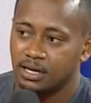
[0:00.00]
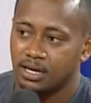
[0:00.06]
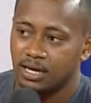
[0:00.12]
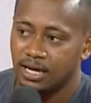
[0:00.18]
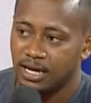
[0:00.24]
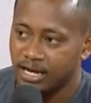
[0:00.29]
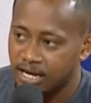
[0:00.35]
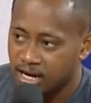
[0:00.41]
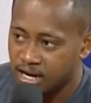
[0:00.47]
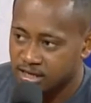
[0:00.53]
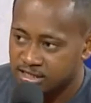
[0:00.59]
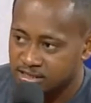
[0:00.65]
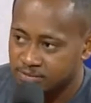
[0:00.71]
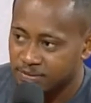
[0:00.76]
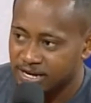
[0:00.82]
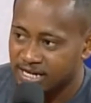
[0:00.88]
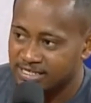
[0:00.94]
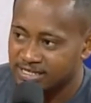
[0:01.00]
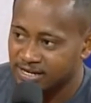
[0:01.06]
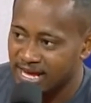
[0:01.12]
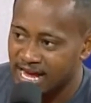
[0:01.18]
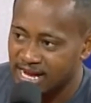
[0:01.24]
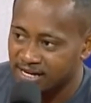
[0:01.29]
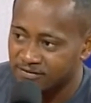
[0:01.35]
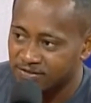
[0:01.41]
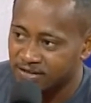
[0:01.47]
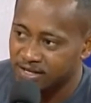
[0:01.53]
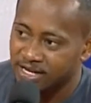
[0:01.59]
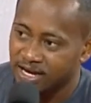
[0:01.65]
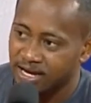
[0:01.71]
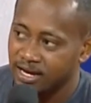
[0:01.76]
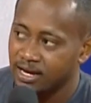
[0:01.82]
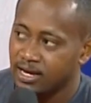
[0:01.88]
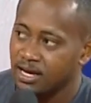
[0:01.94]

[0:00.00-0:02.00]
in us because at the end of the day,